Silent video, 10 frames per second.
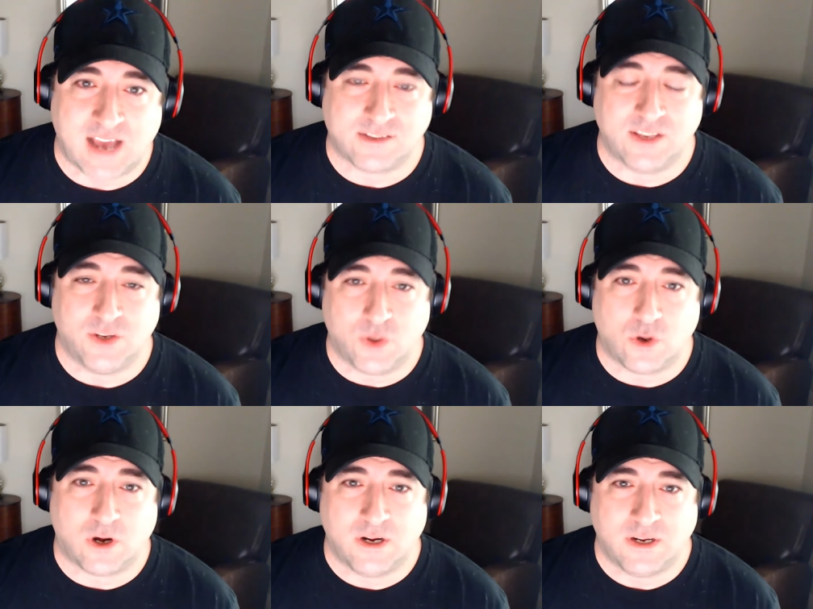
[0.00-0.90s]
knocks on the
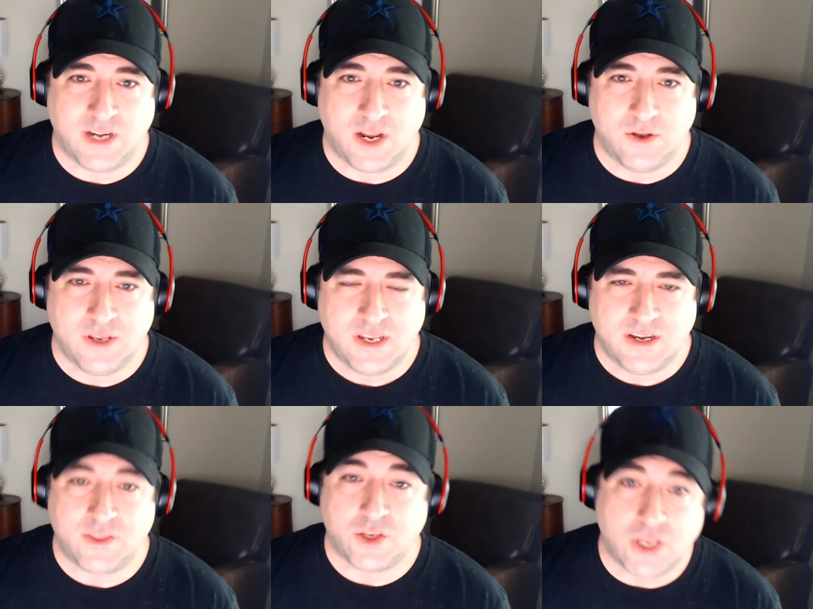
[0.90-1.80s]
door, you know?
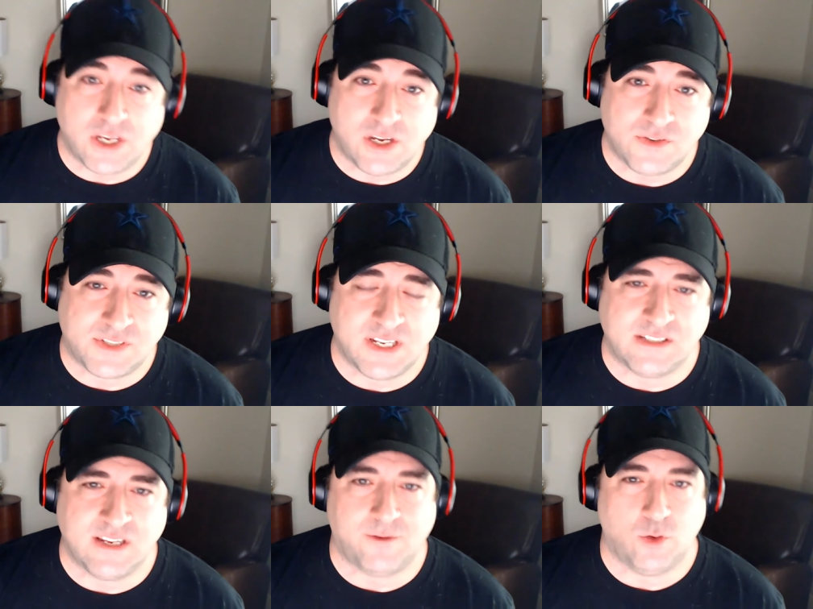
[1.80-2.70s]
But the good news
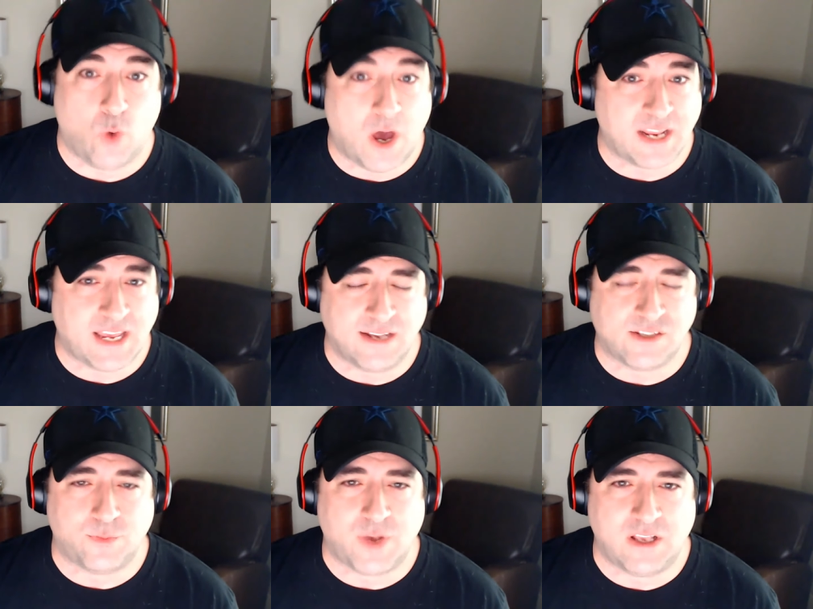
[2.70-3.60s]
is if you want a
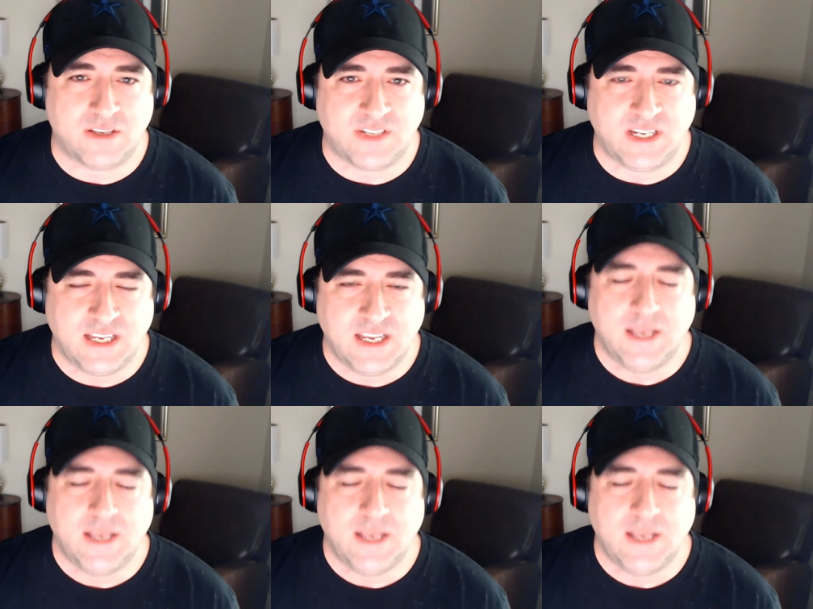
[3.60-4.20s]
cancer policy,